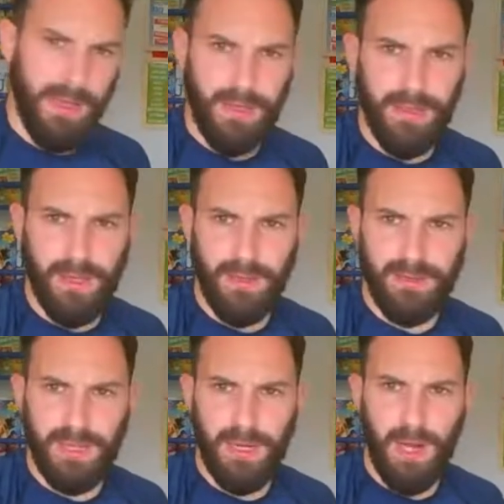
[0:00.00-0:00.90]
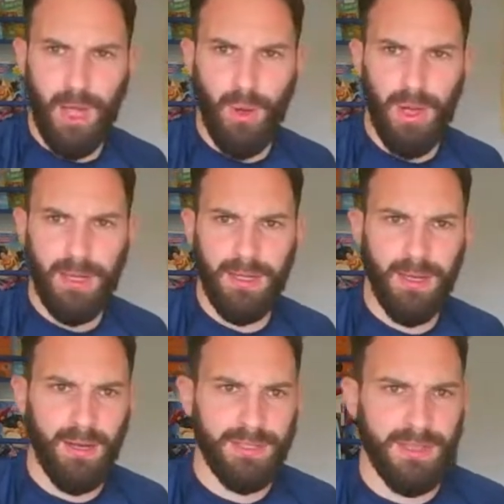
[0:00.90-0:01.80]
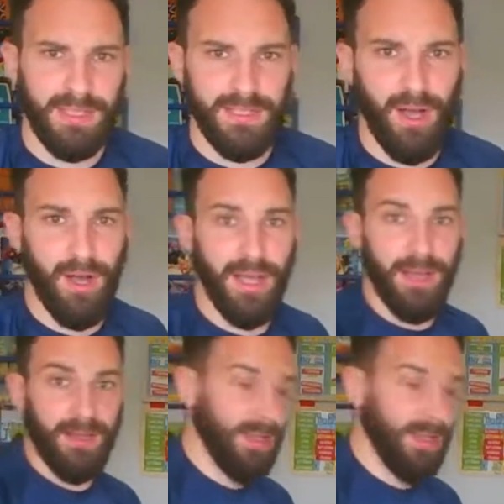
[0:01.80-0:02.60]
The girls think lower. Archie thinks higher.